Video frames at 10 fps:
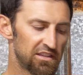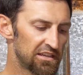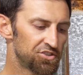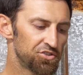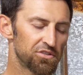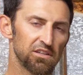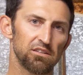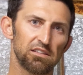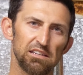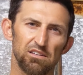These you
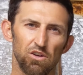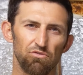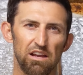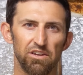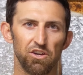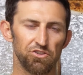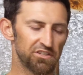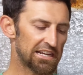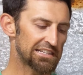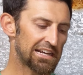can get around
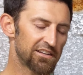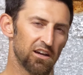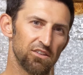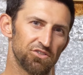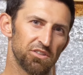$199.